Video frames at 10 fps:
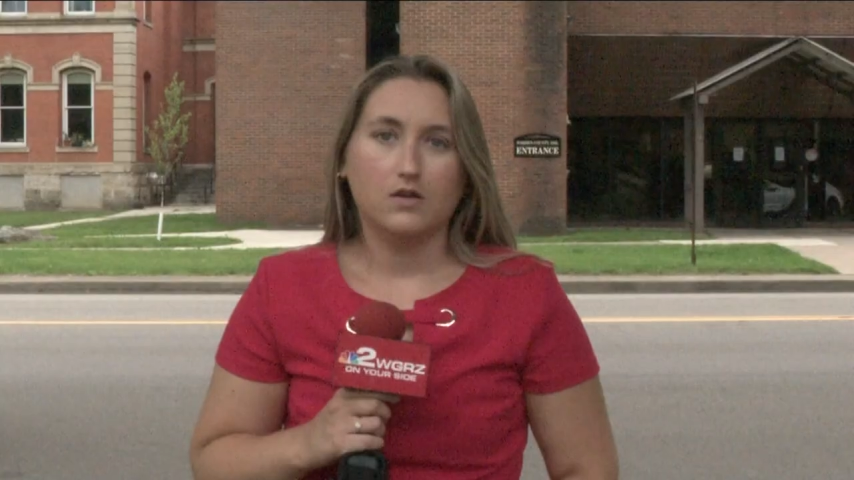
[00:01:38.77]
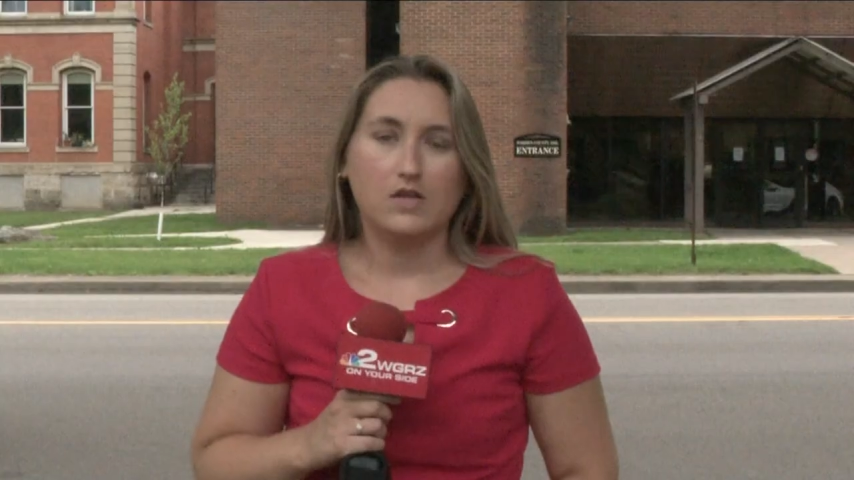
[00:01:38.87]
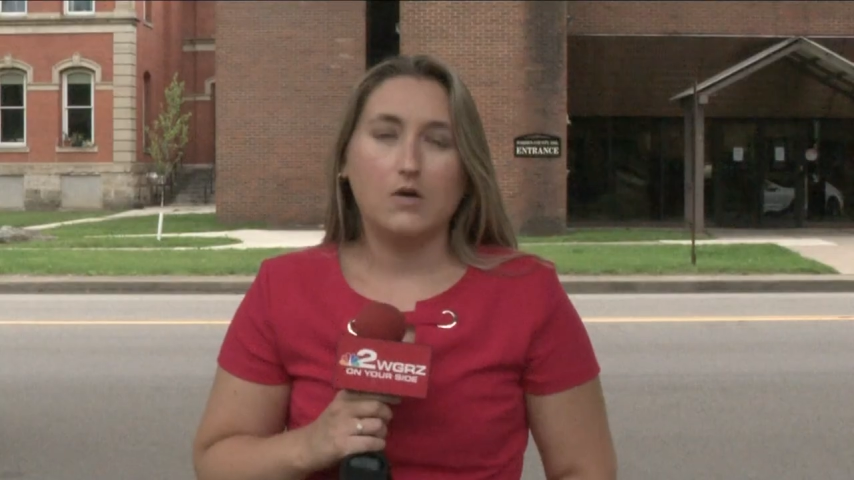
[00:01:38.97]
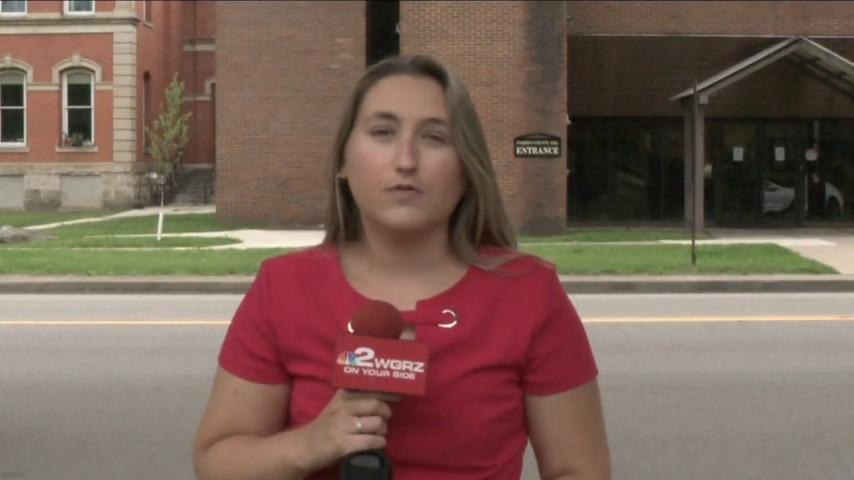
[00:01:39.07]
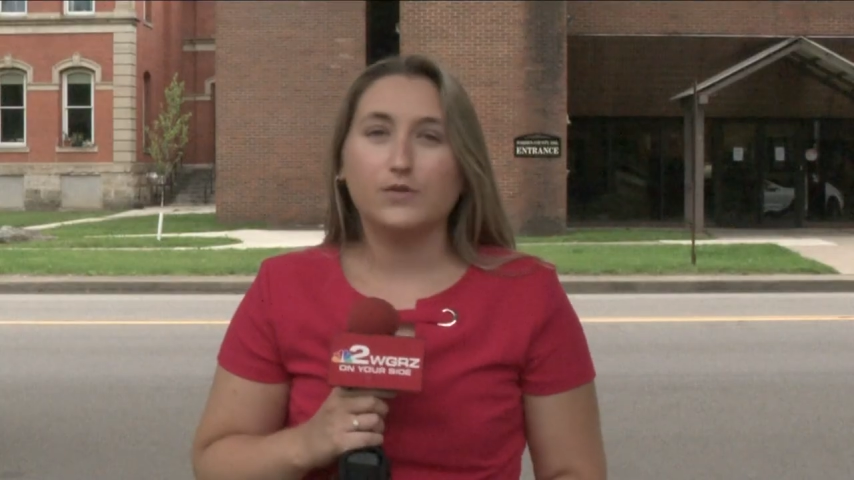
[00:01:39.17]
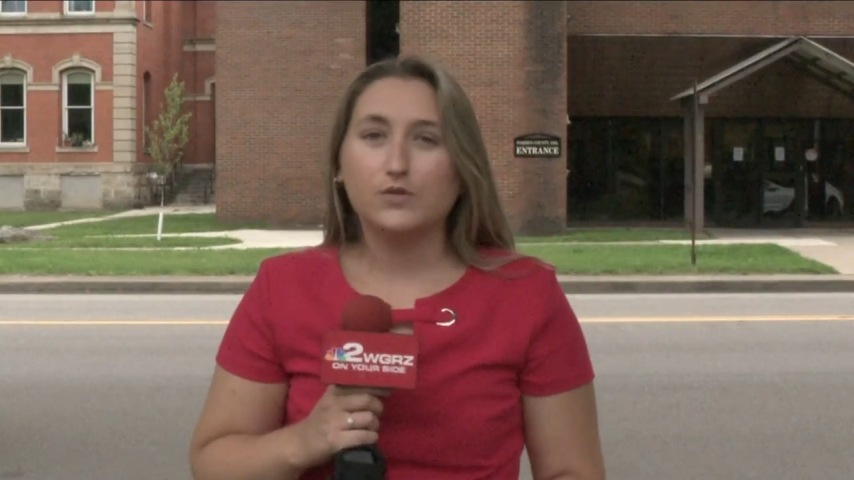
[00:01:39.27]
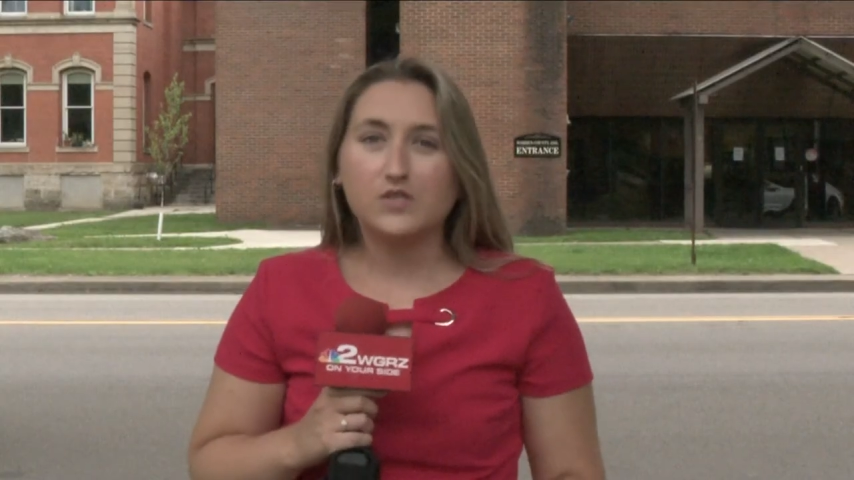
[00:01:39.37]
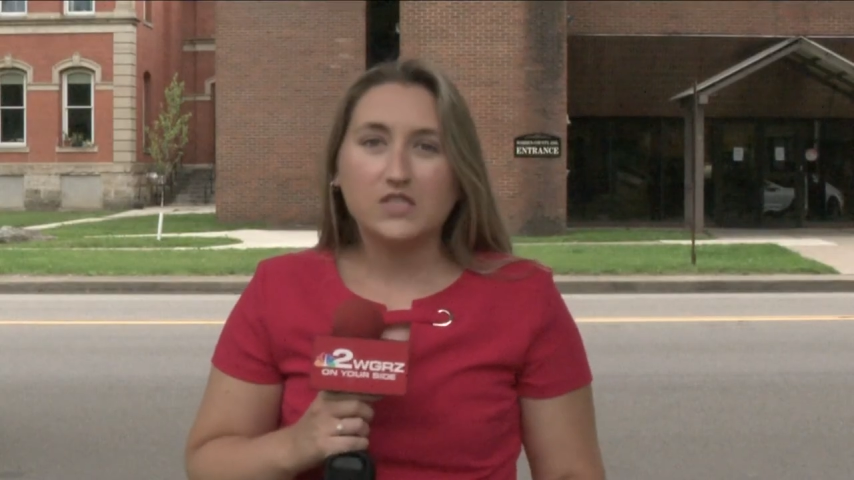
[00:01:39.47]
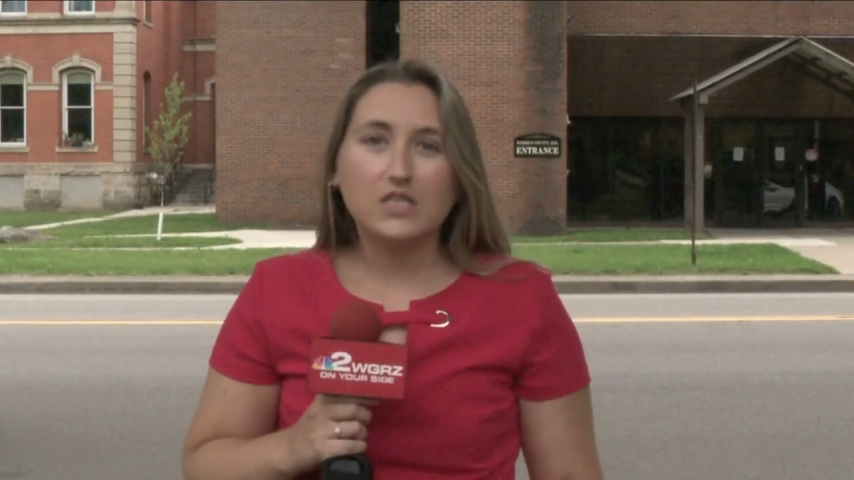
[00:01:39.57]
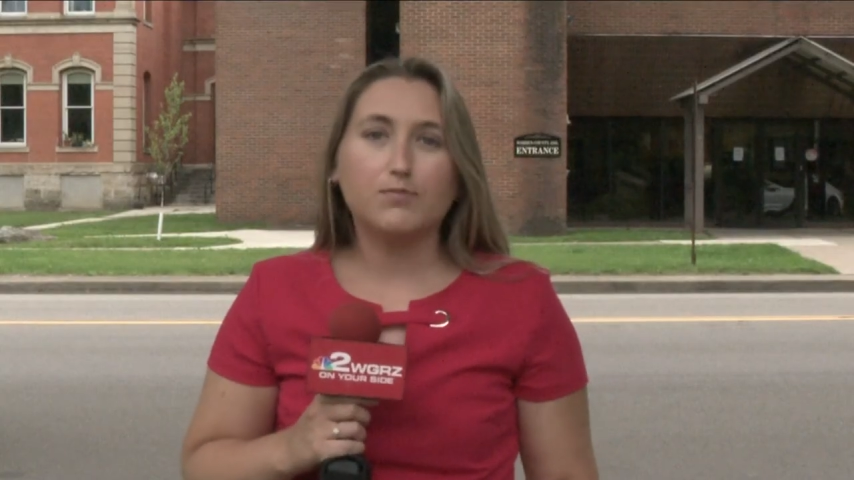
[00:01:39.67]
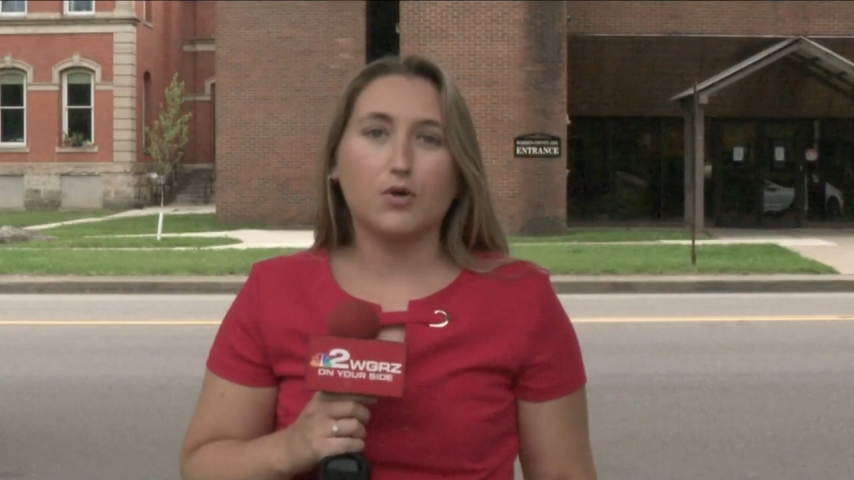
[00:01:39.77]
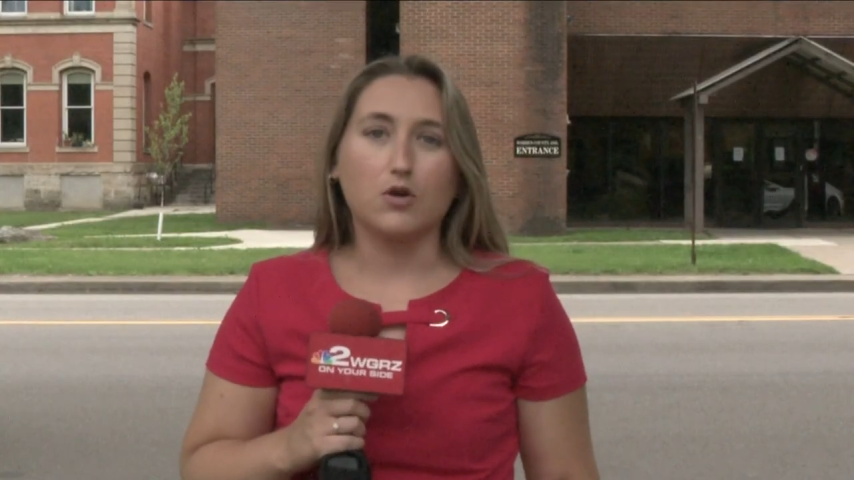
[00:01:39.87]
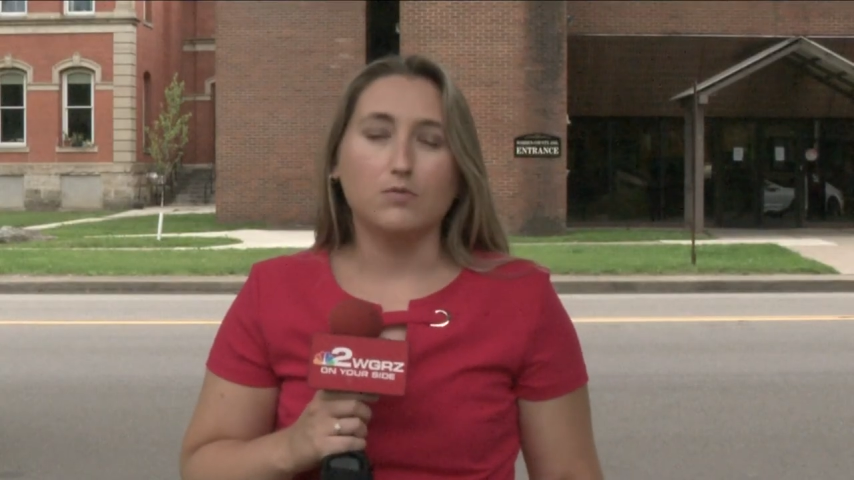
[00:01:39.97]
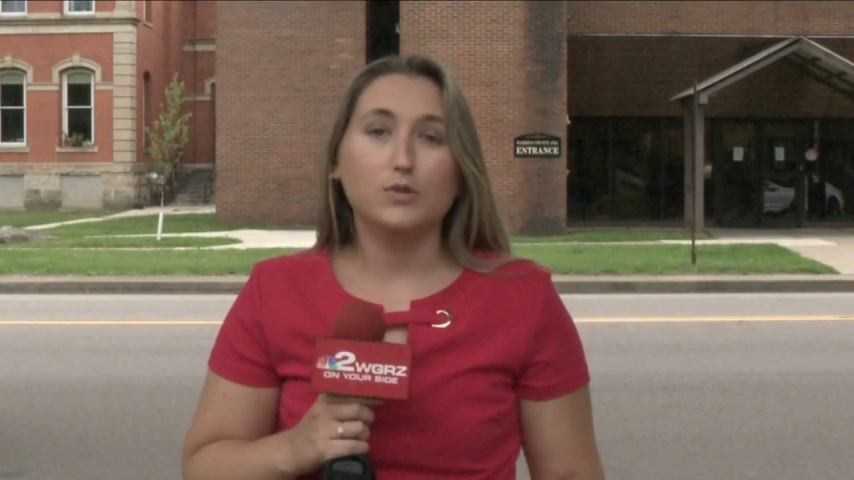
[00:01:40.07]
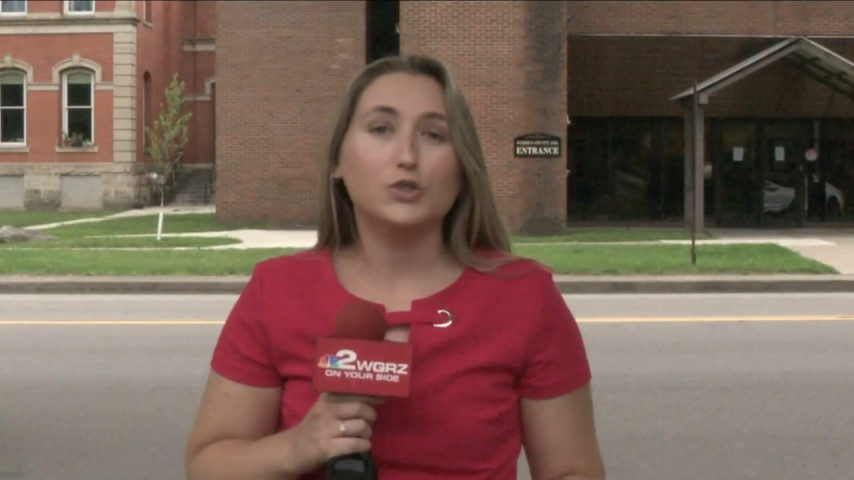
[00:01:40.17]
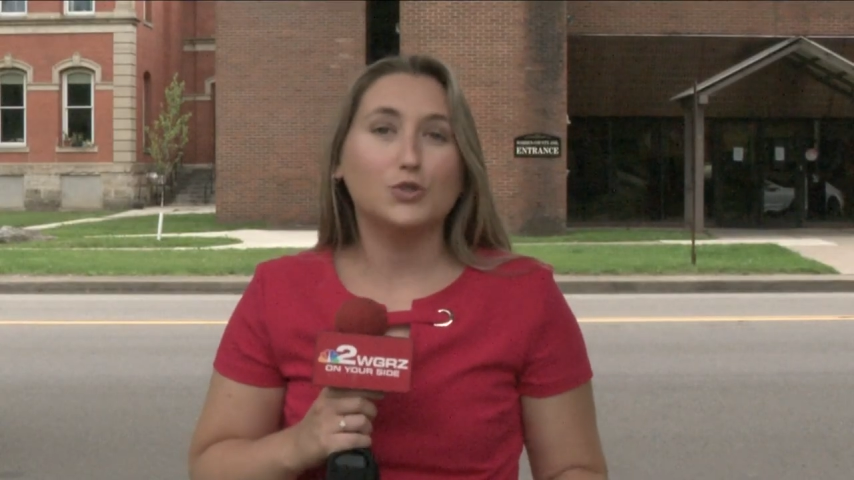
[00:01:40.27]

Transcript: Now, if you see Burham,